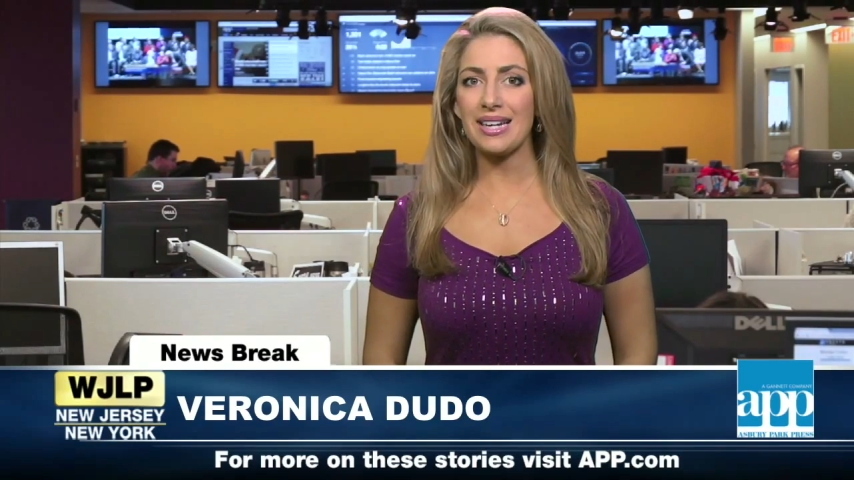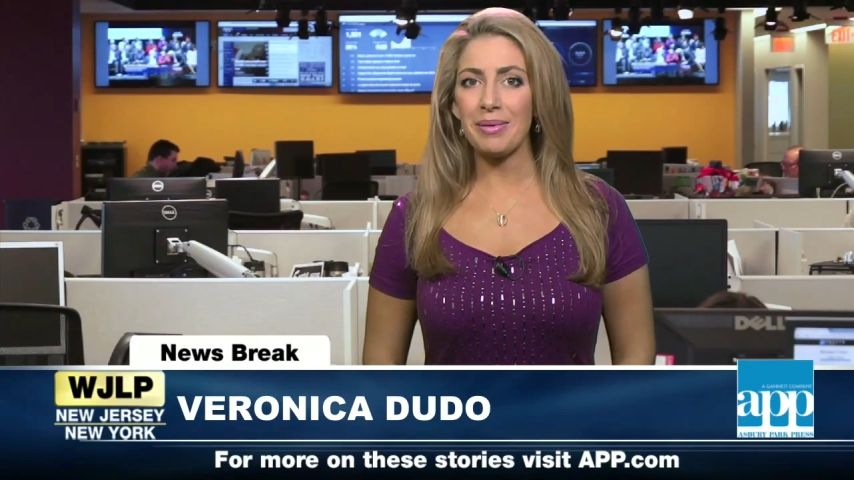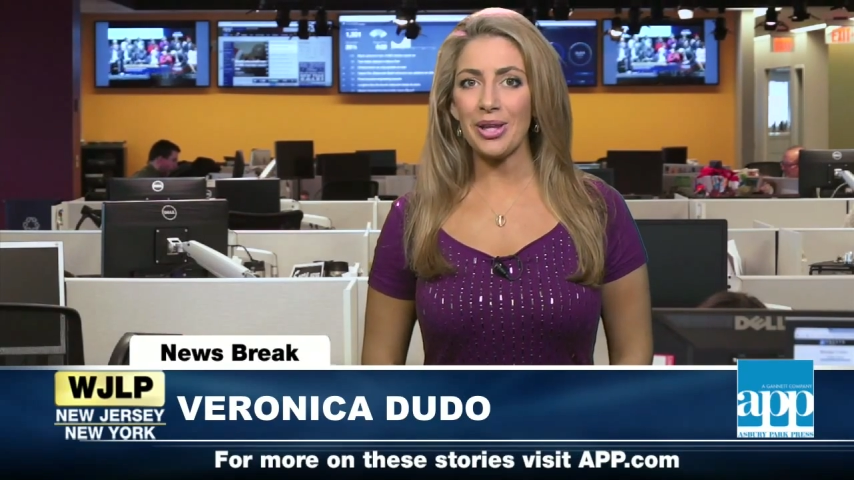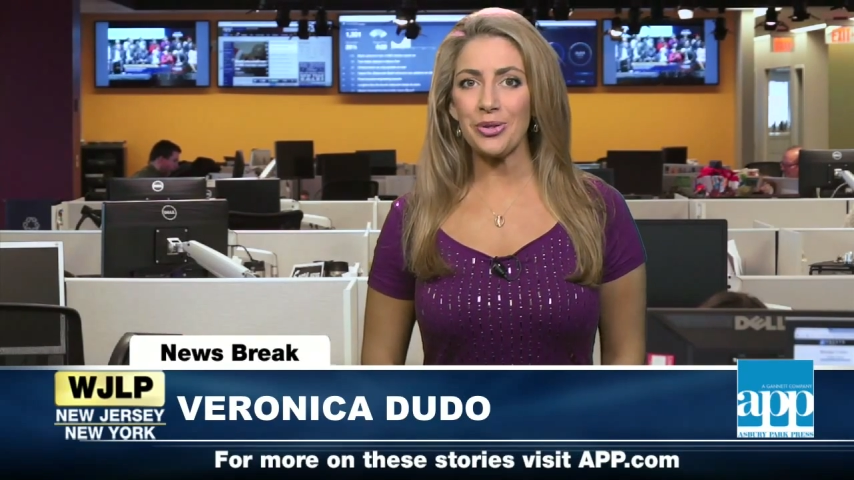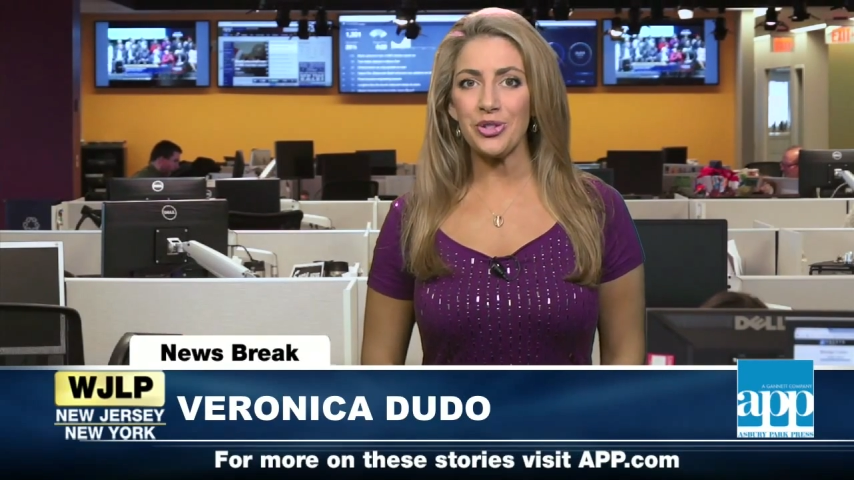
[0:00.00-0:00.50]

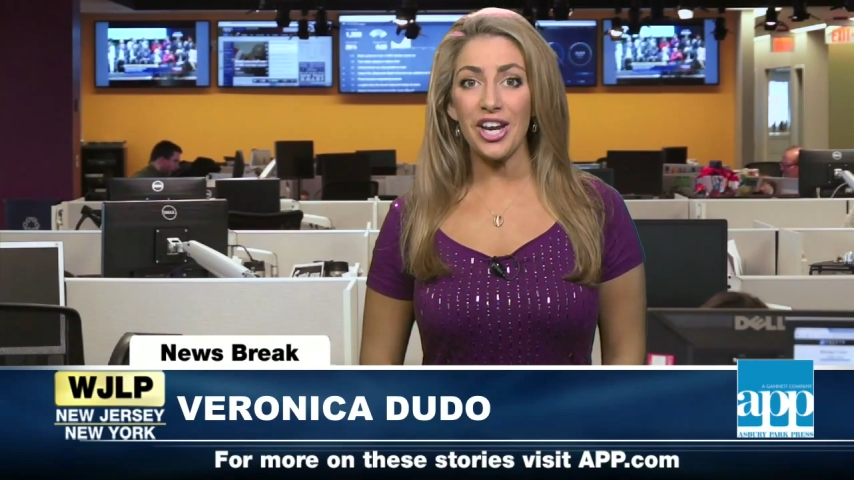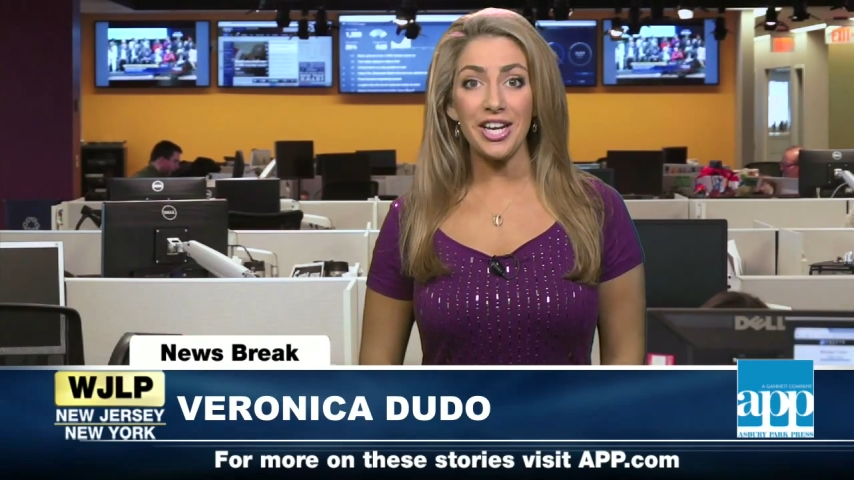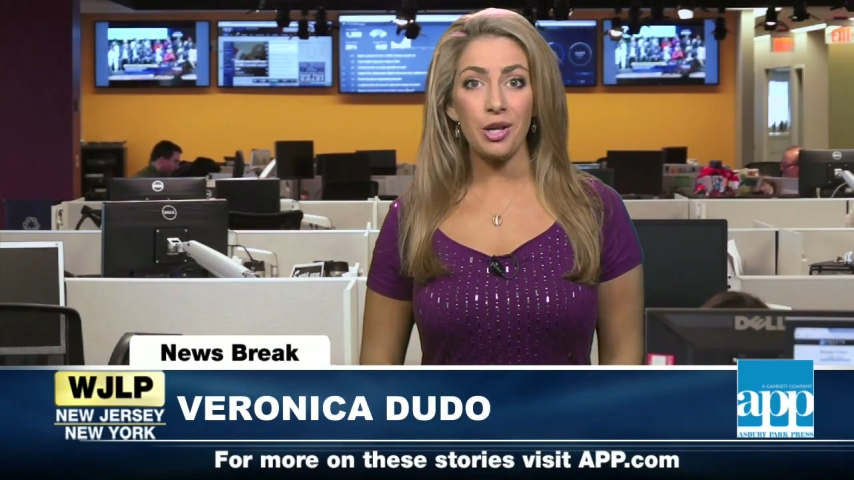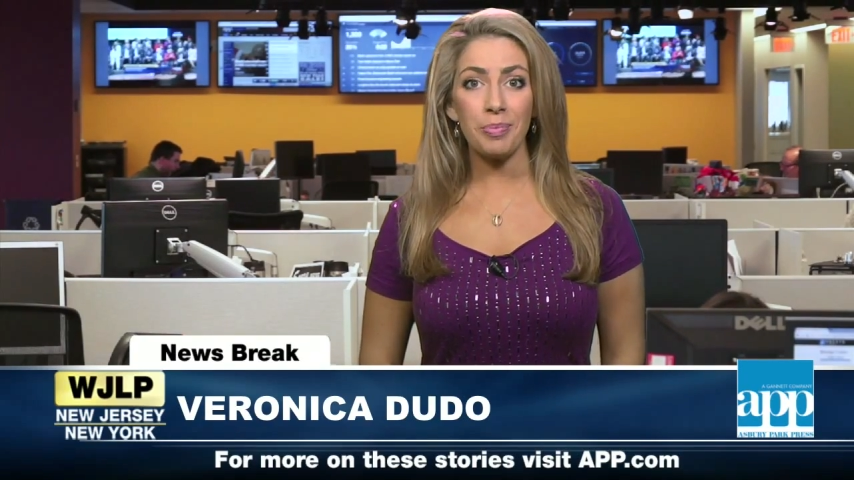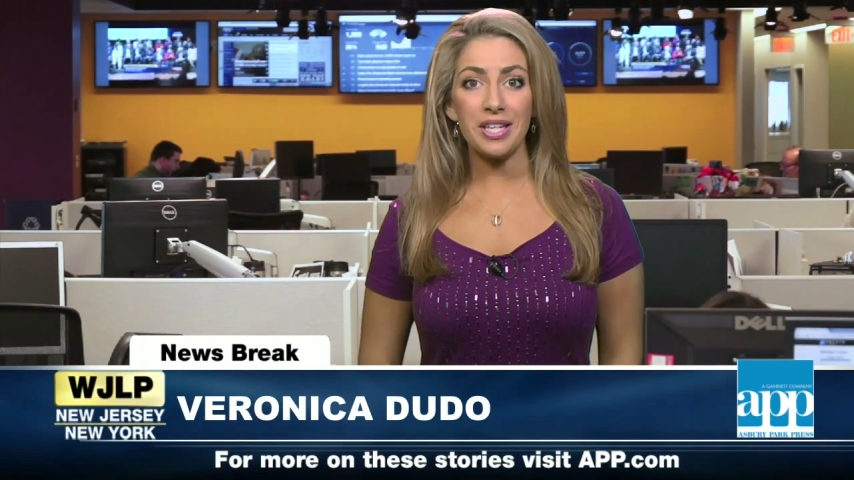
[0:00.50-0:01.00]

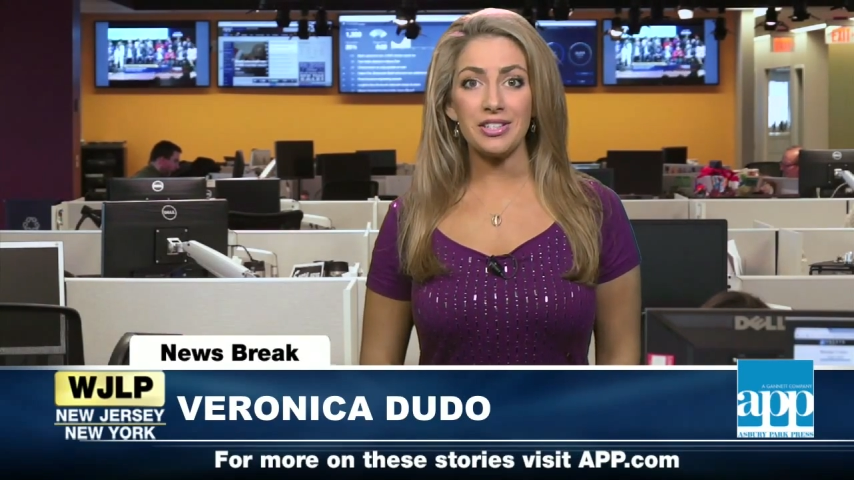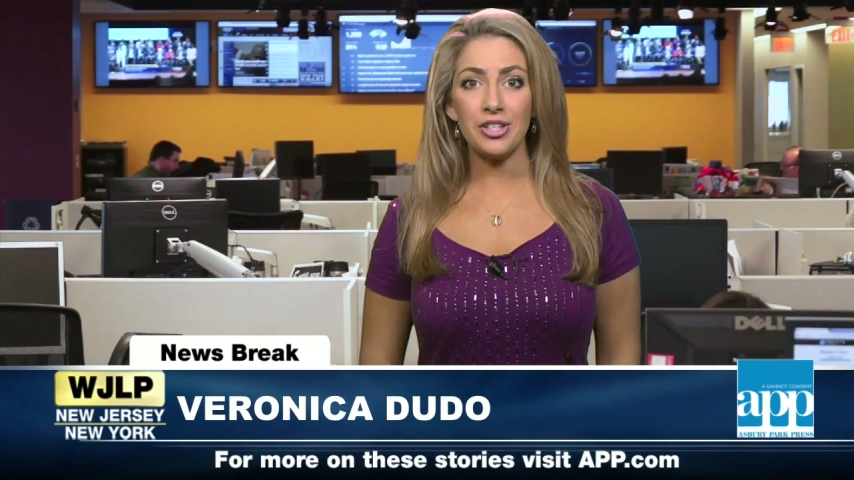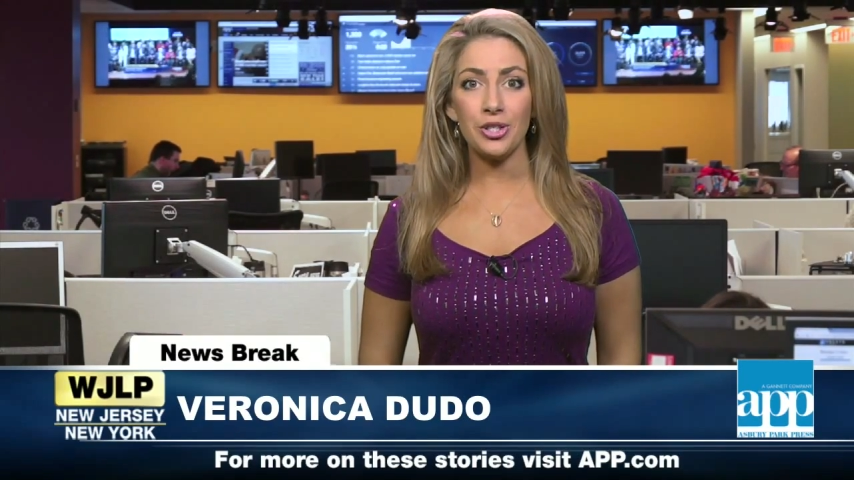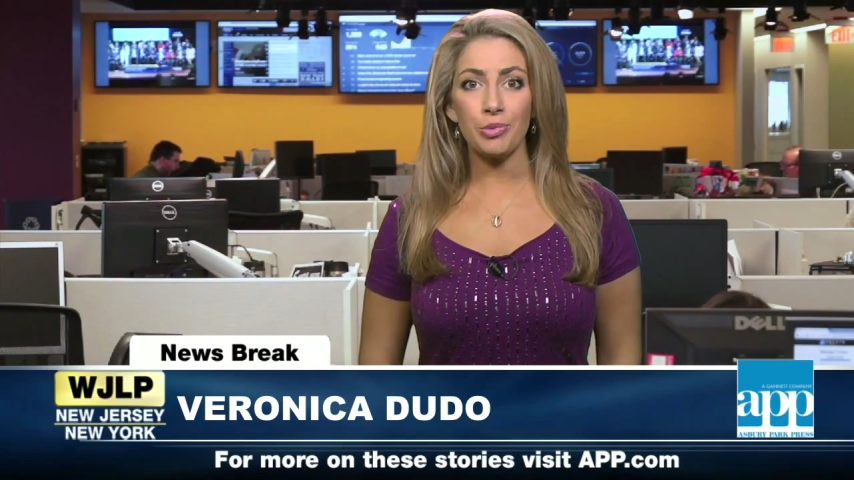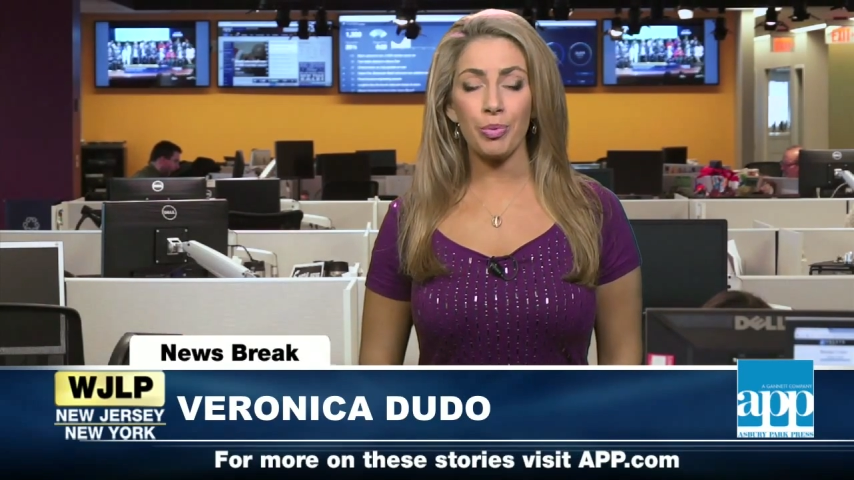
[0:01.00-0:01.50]
WJLP's
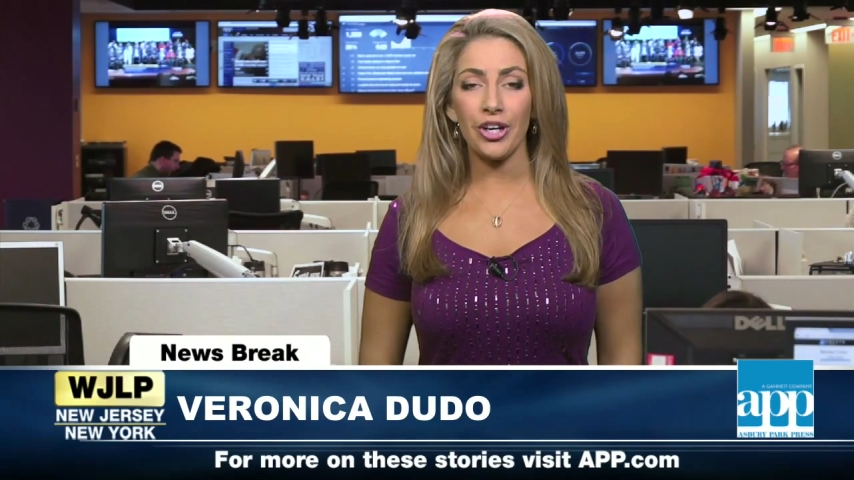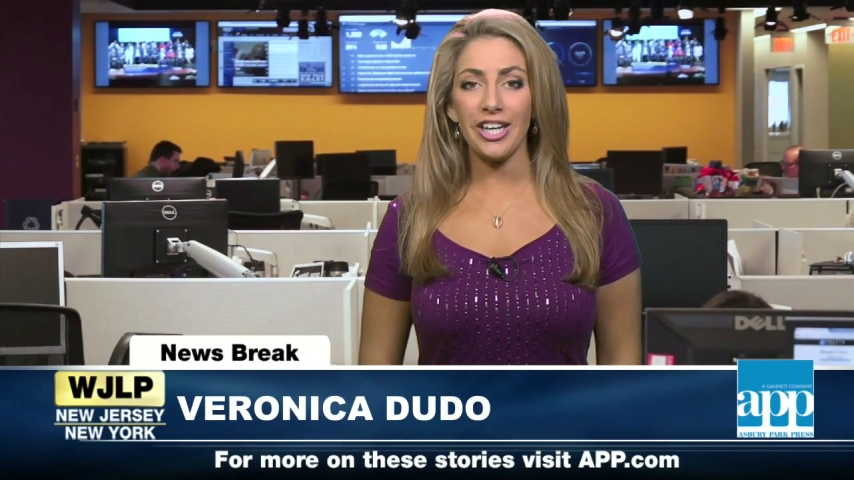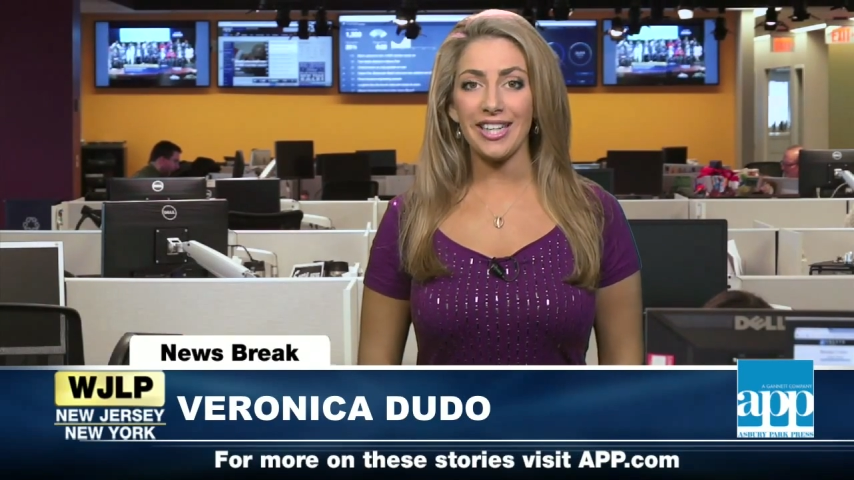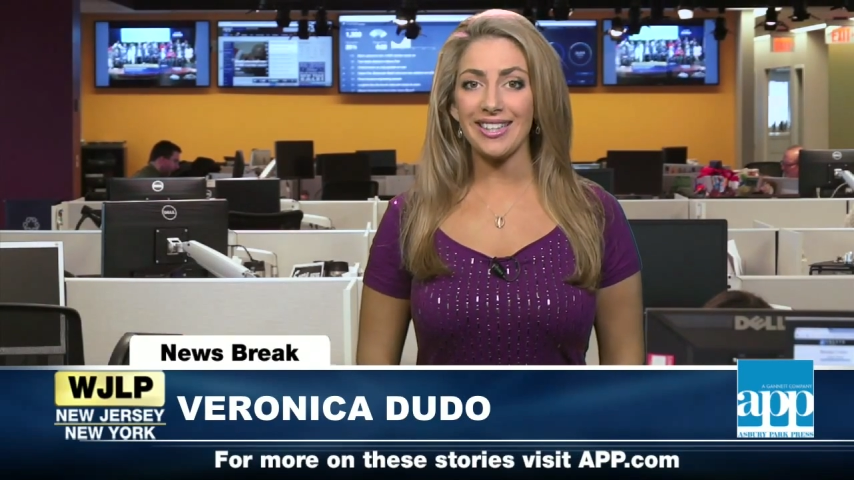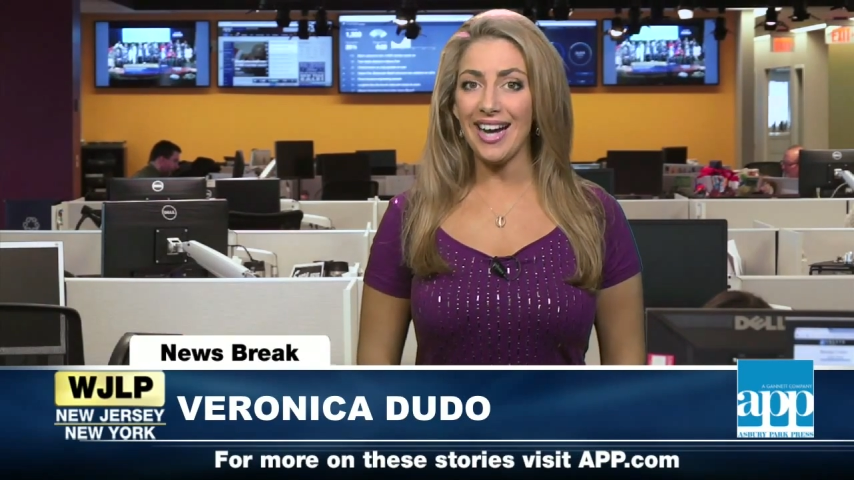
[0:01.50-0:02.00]

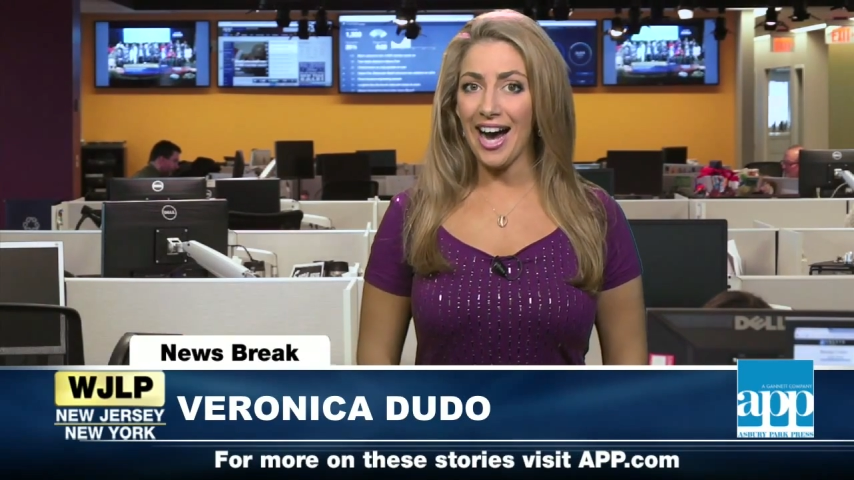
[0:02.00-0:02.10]
Newsbreak.